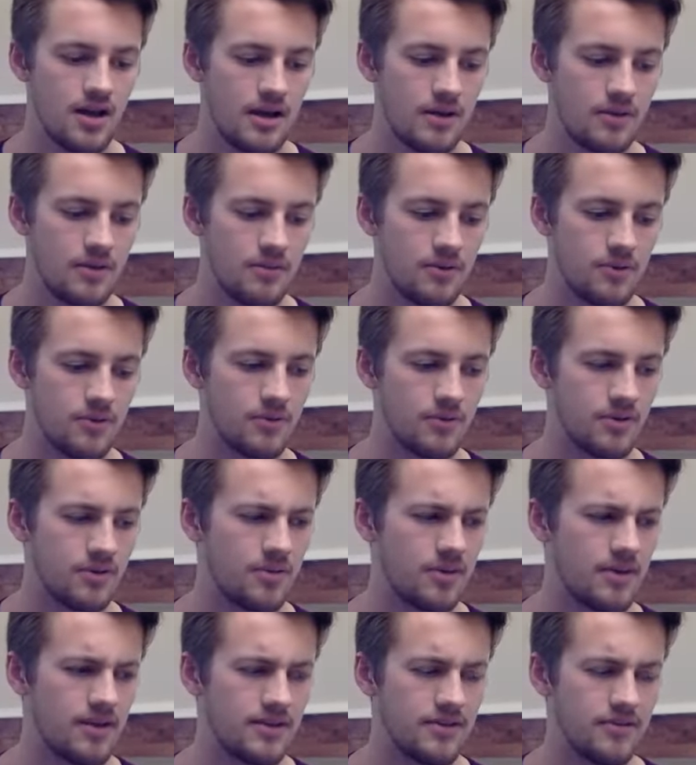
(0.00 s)
we're all in
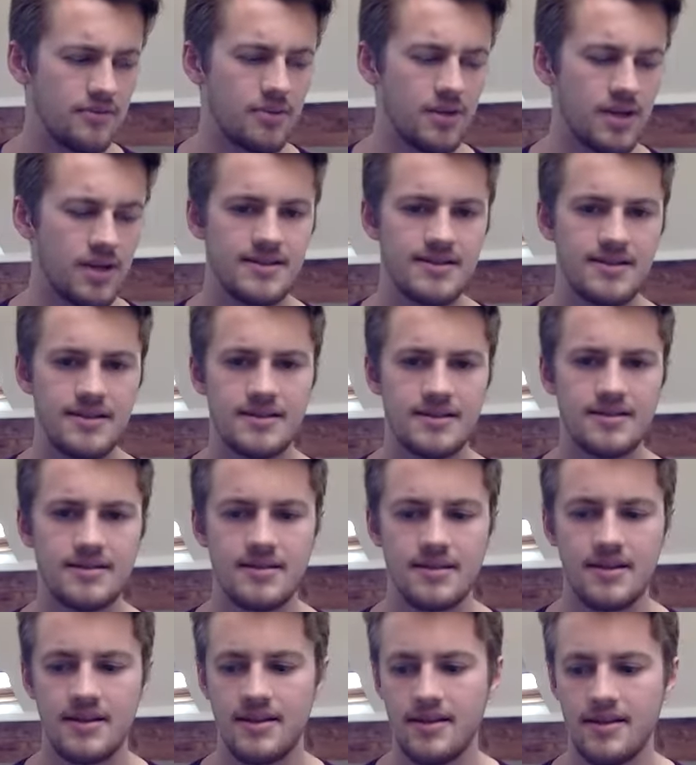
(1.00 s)
different
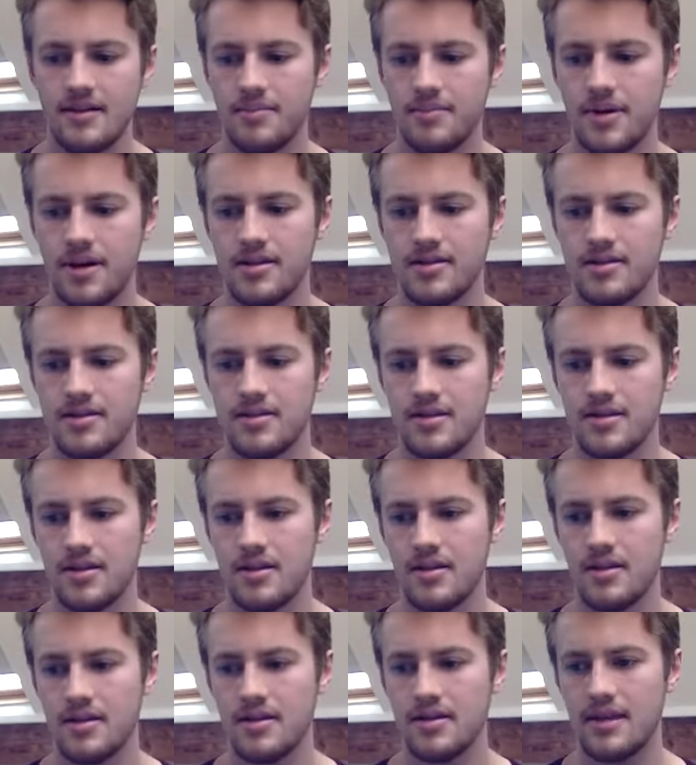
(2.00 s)
places, but
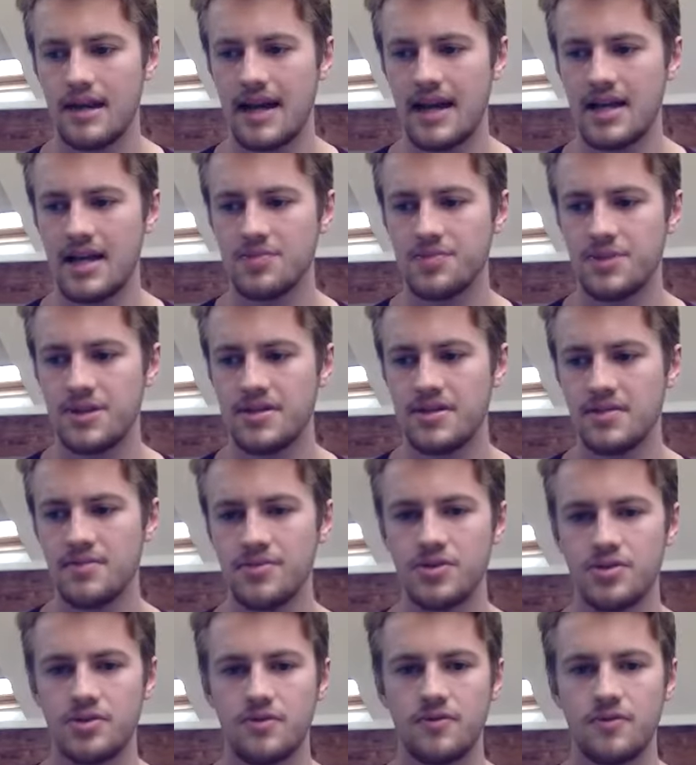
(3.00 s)
there has to be some
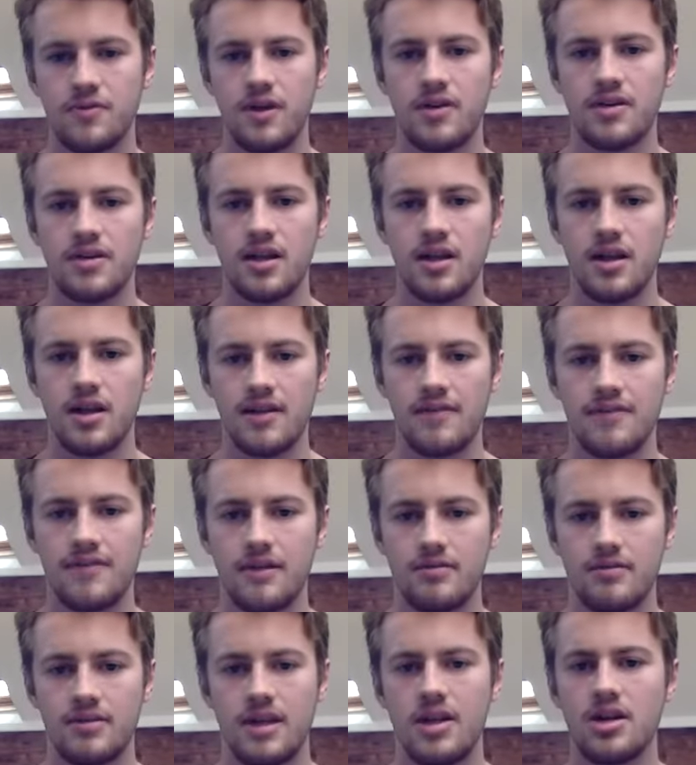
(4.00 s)
sort of underlying
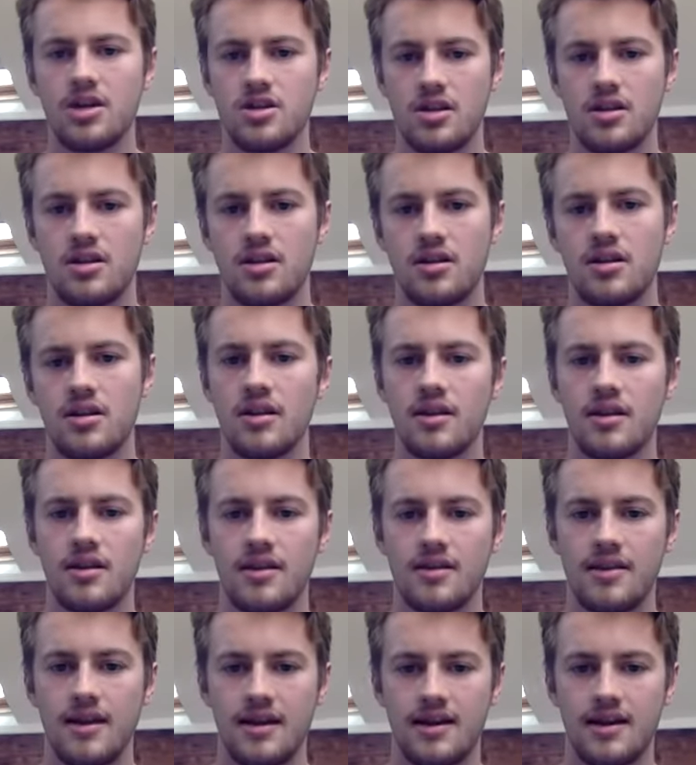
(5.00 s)
foundation
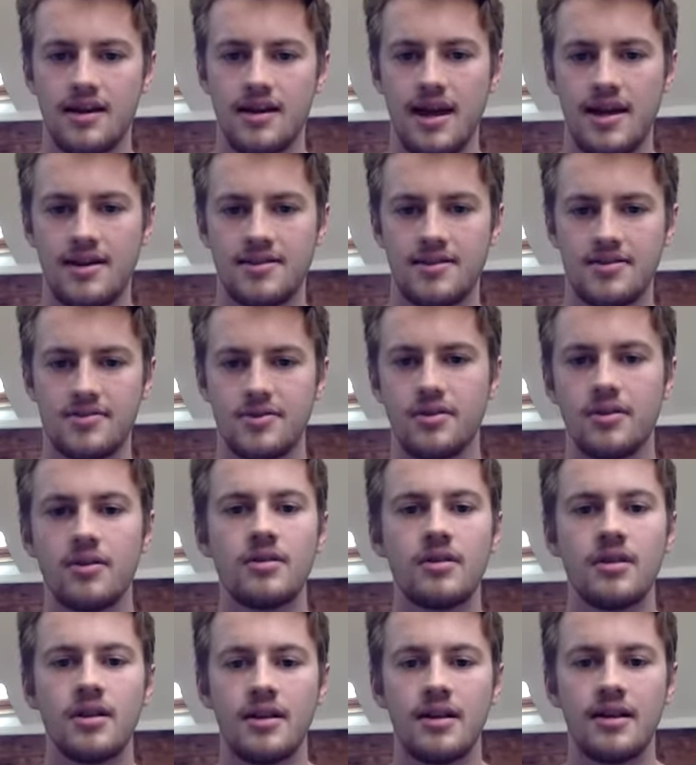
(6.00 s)
that connects us
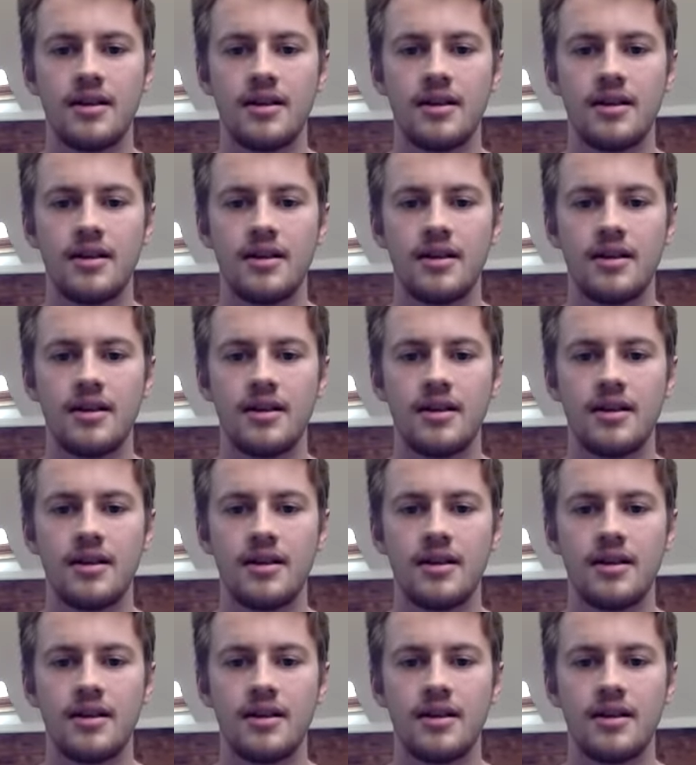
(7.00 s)
all.